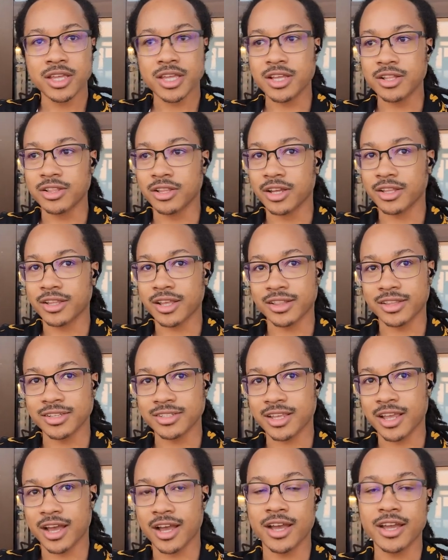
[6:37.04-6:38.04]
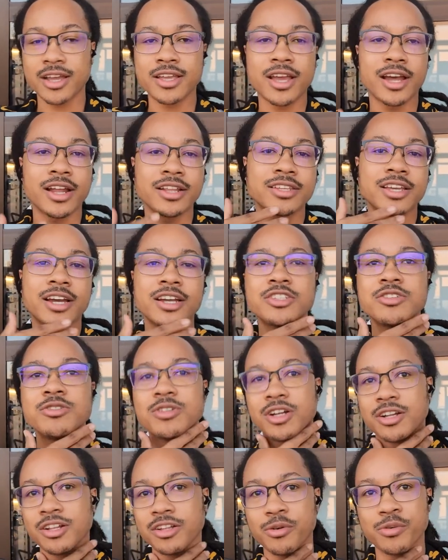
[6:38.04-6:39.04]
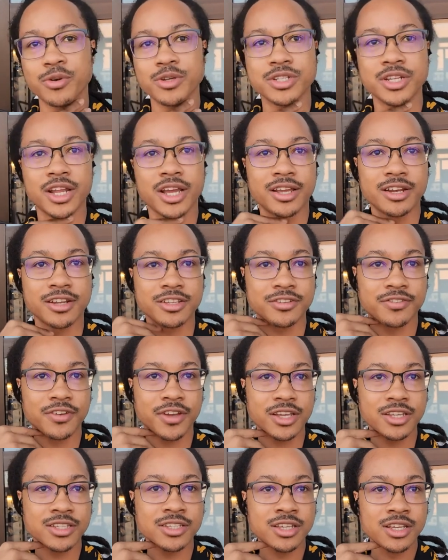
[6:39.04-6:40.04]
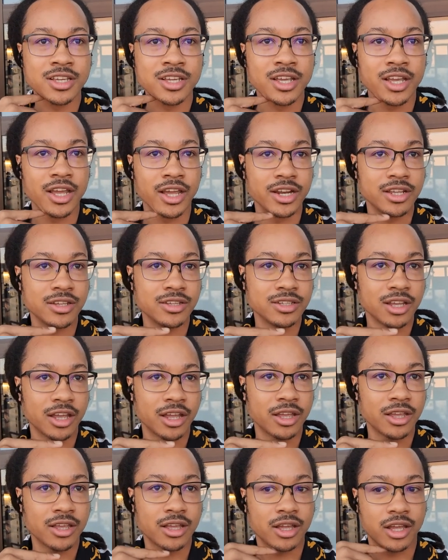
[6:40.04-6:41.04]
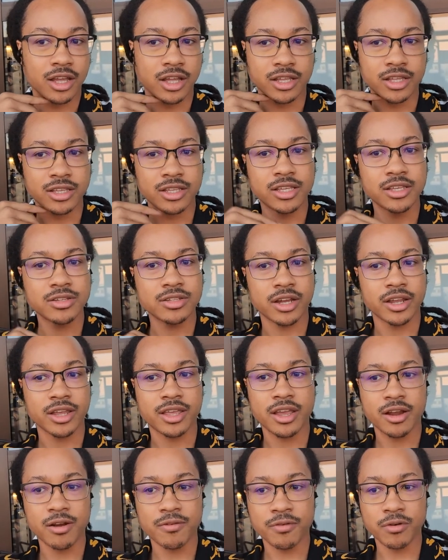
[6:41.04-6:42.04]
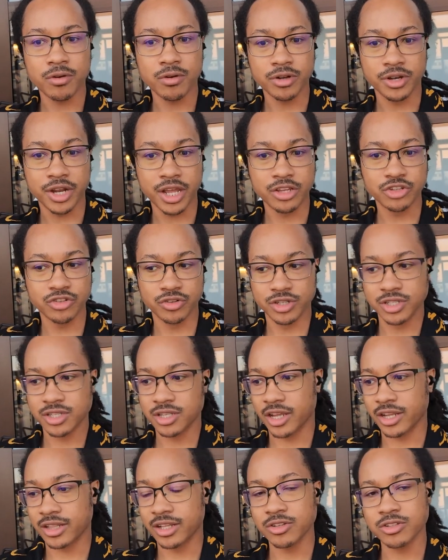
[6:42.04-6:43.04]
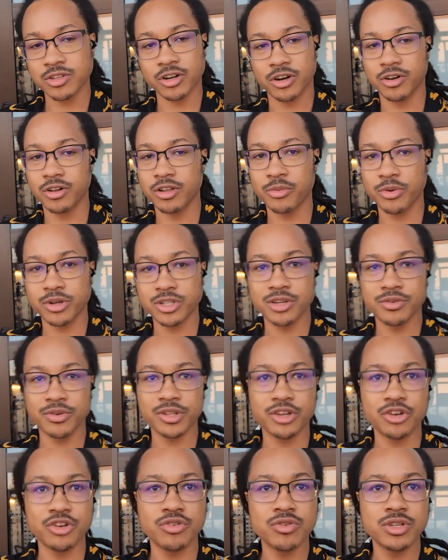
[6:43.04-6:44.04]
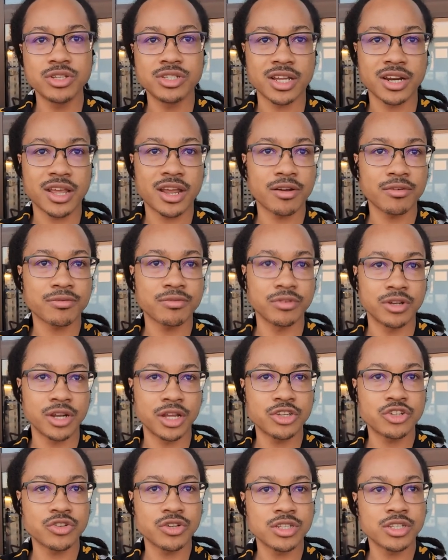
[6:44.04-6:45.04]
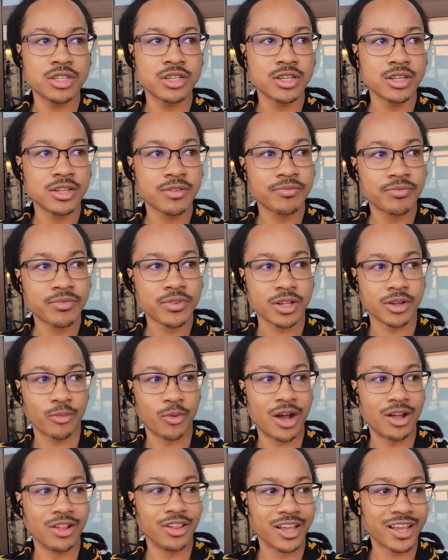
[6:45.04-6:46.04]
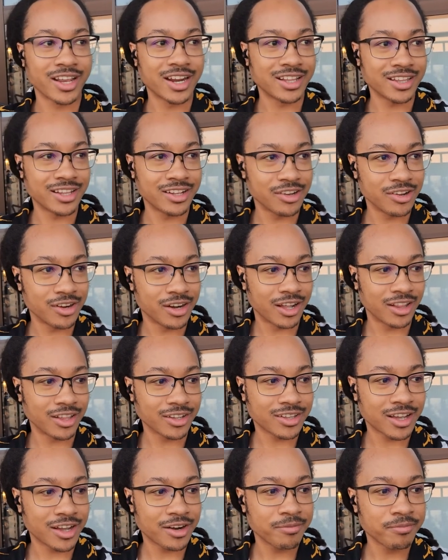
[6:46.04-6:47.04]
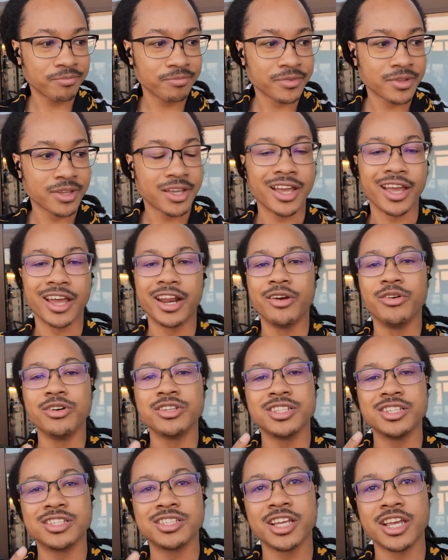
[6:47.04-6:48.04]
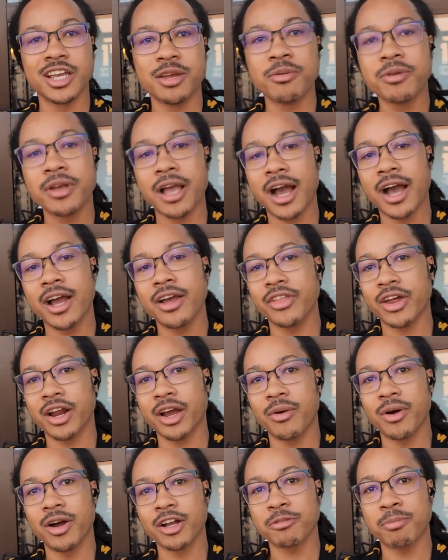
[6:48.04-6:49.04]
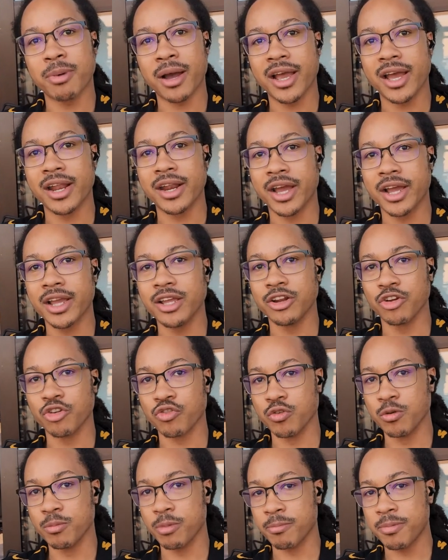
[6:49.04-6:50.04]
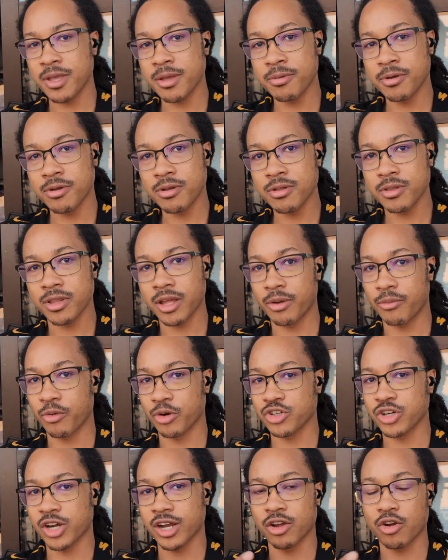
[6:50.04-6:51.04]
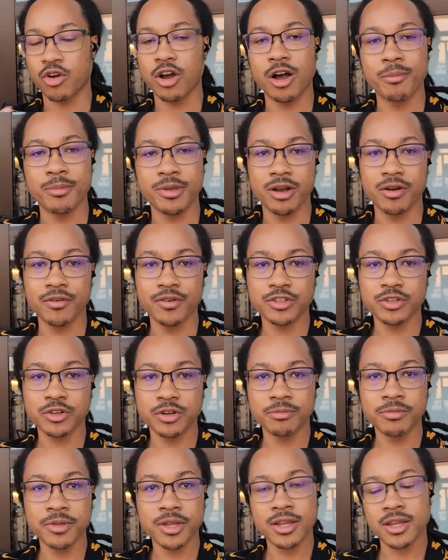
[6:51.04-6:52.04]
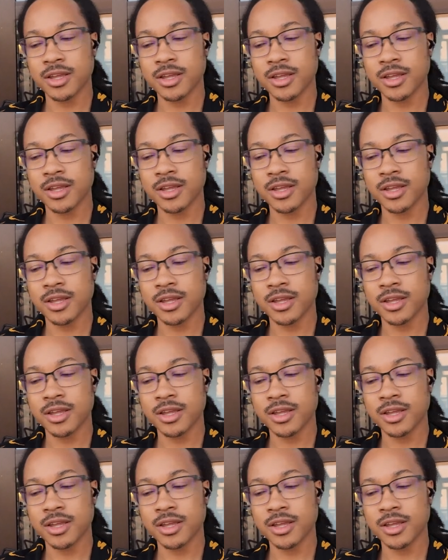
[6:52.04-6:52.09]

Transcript: he looked at this guy. He had tattoos all over his neck and his face, and he's like. He's like, careful, dangerous. Like, those are the only words he really knew. He said, careful, dangerous. While looking at the dude, I looked at him. And it was the same guy that I walked by at night in a group of people that were trying to call me over to him.